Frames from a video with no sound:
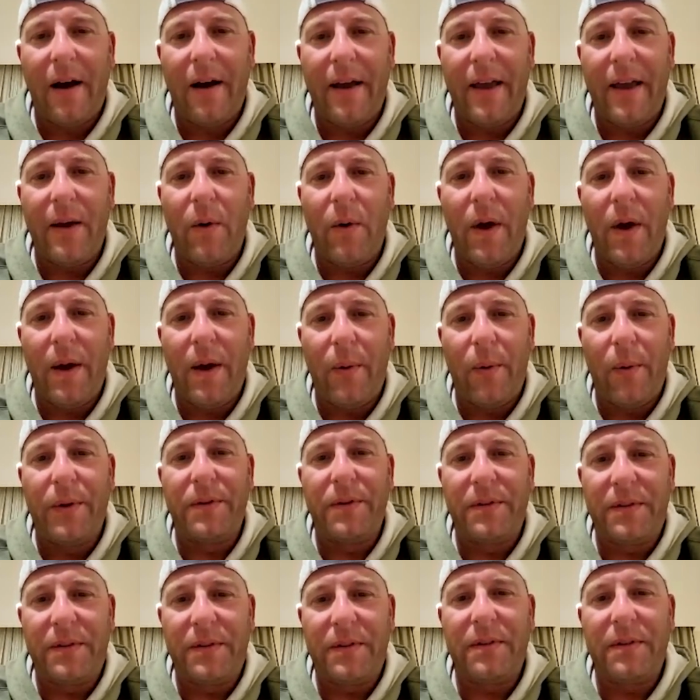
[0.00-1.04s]
It
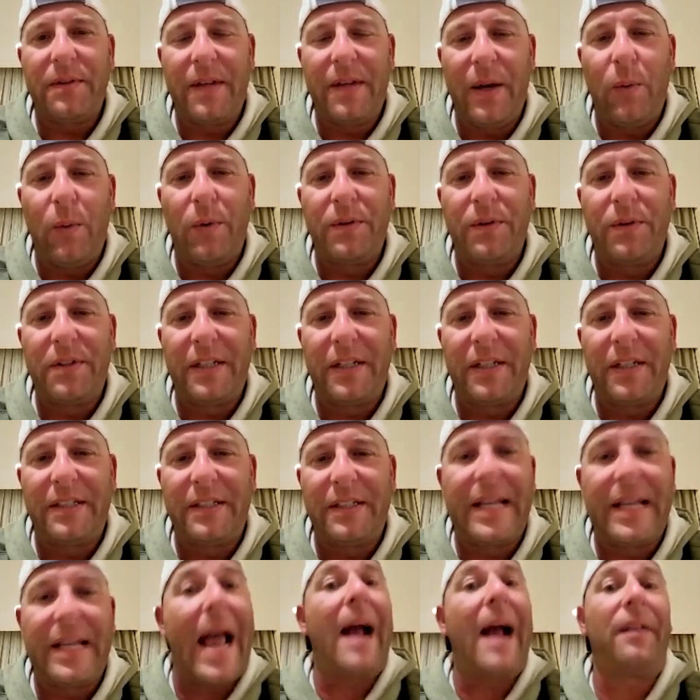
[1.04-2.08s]
was
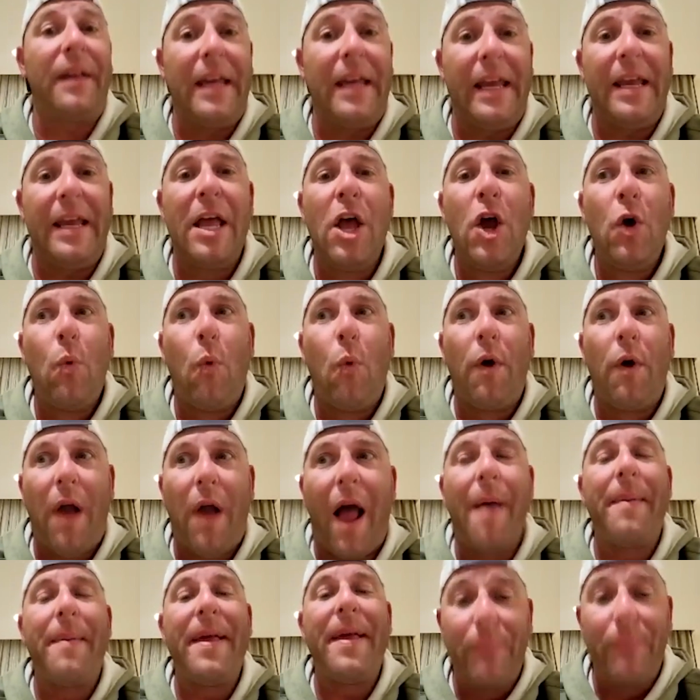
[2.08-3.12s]
exactly
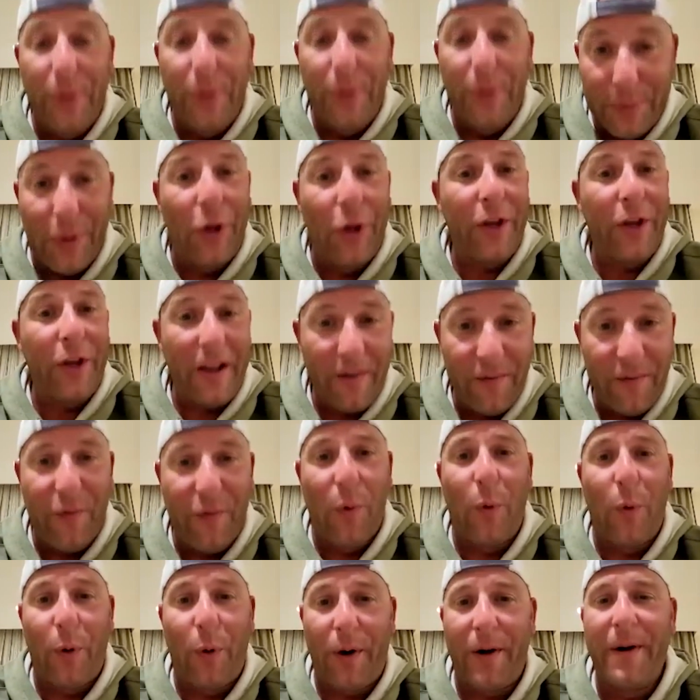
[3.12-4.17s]
what I had been looking
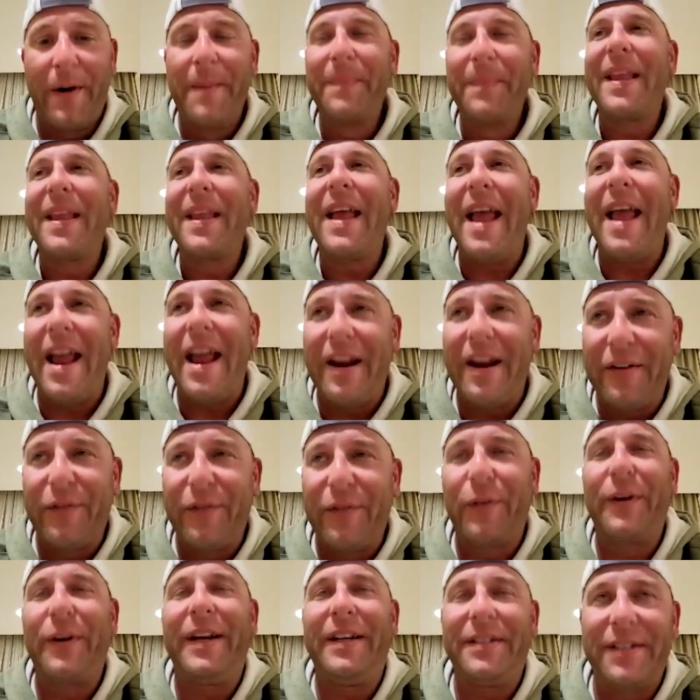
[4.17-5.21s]
for
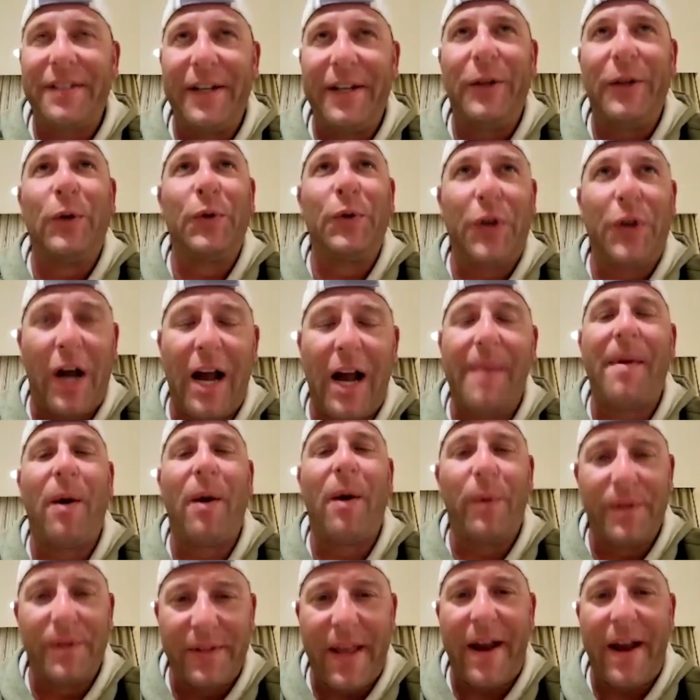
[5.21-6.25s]
every single time I
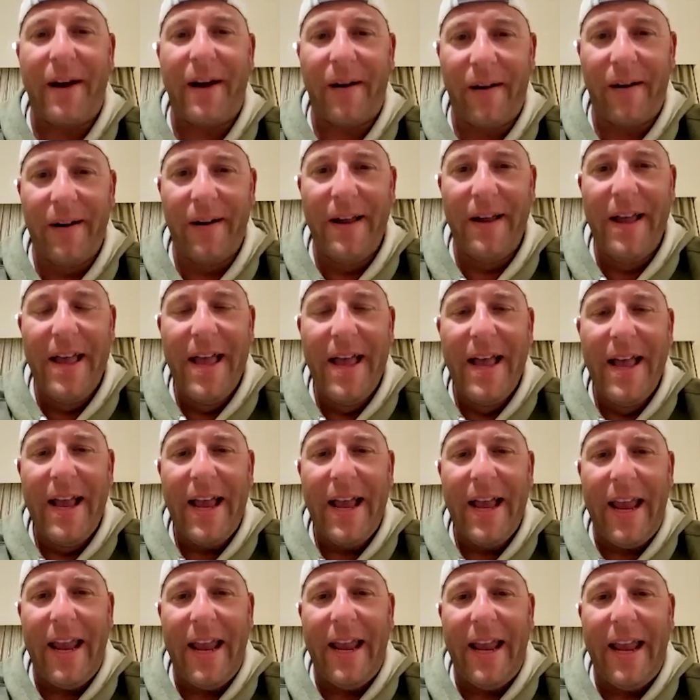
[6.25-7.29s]
was there,
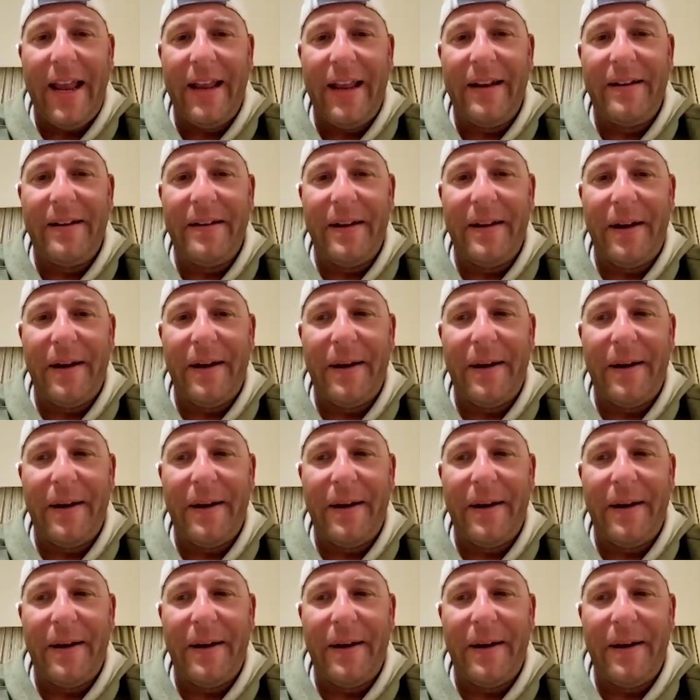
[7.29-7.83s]
and